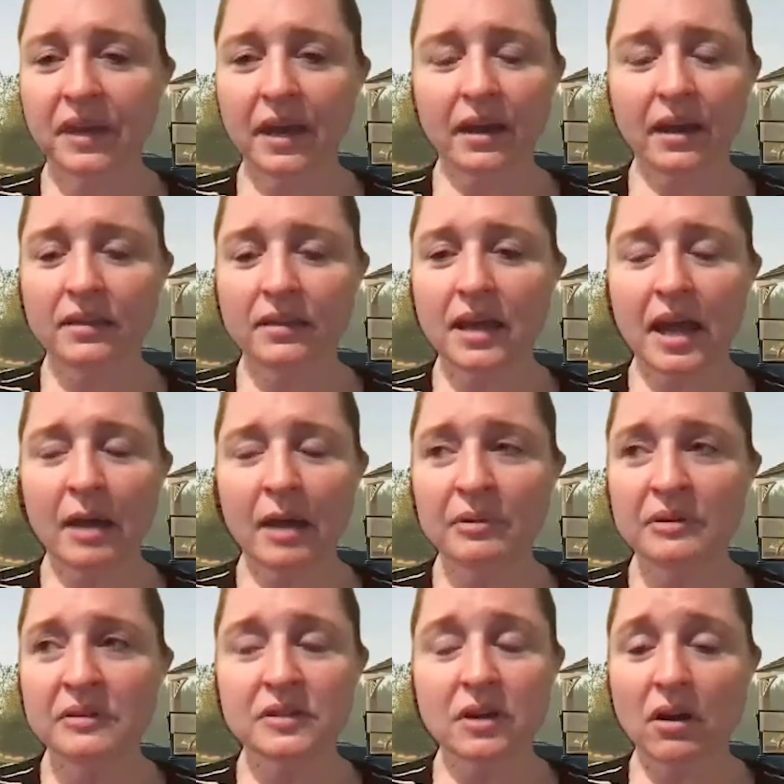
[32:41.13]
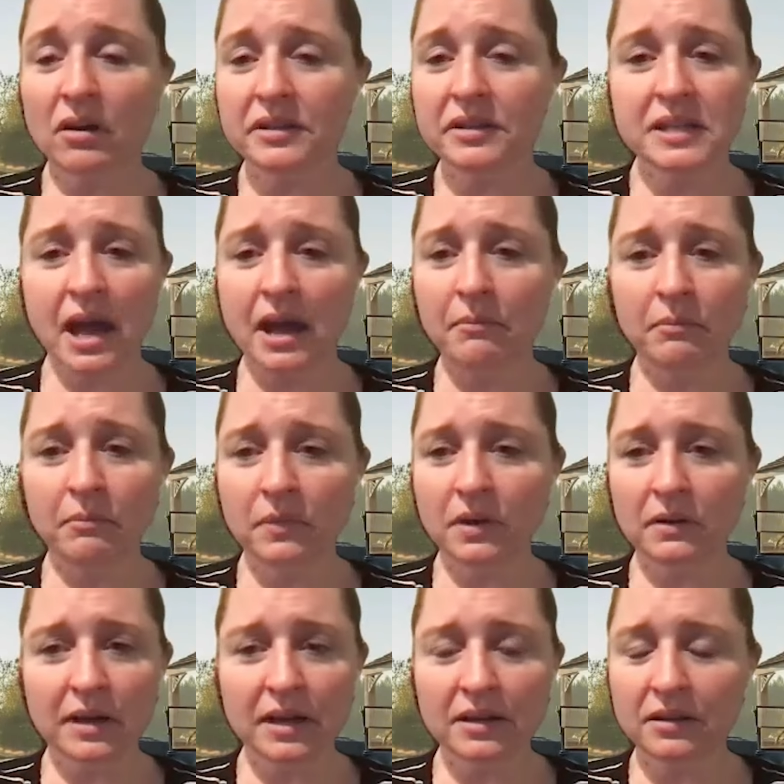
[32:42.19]
yeah, um, that happens all the time
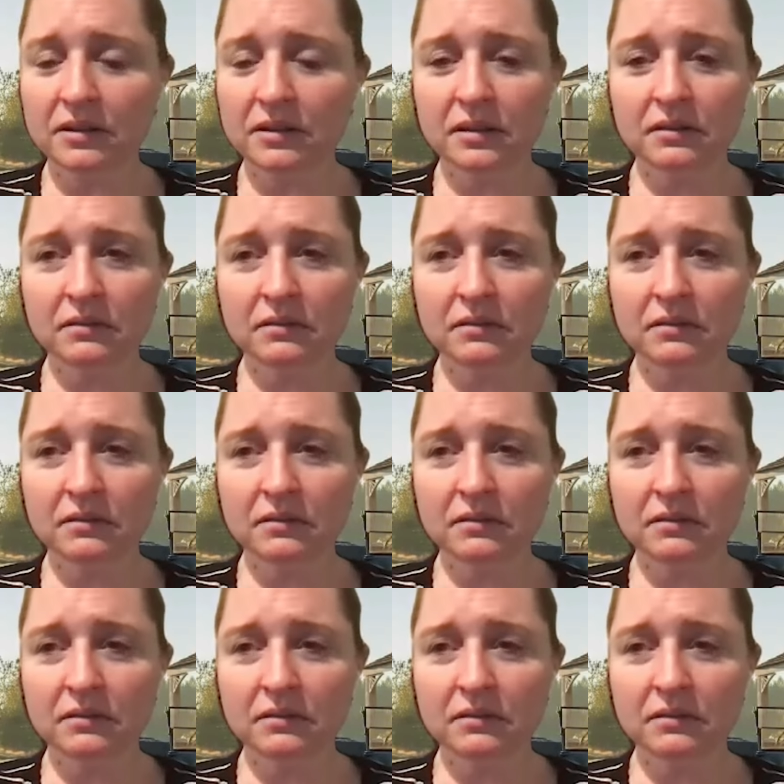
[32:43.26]
around. I mean,